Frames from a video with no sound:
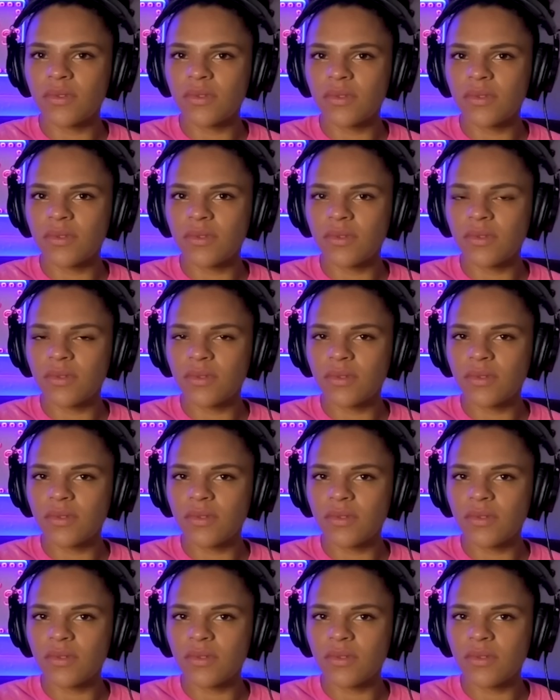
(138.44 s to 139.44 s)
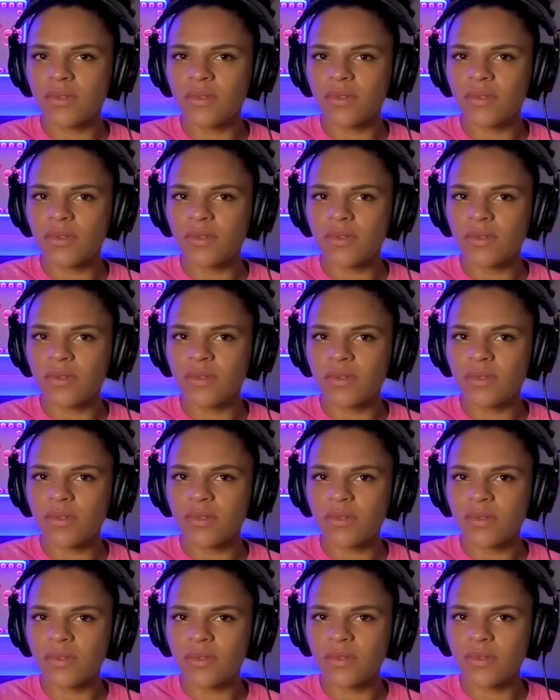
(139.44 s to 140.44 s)

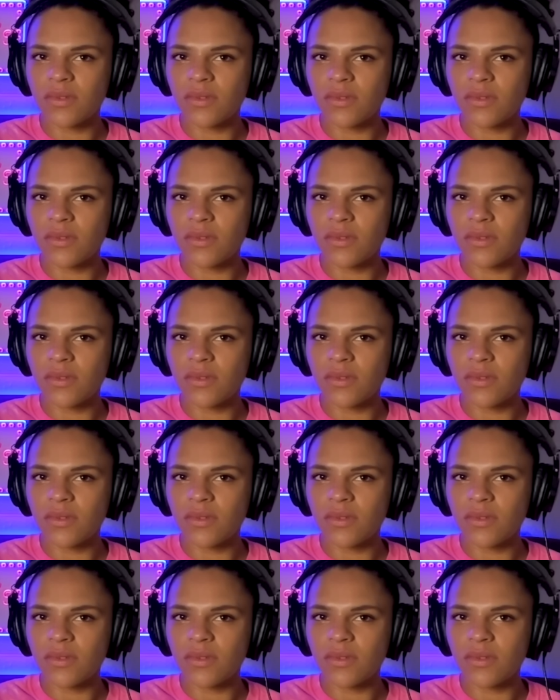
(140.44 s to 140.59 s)
This person isn't speaking.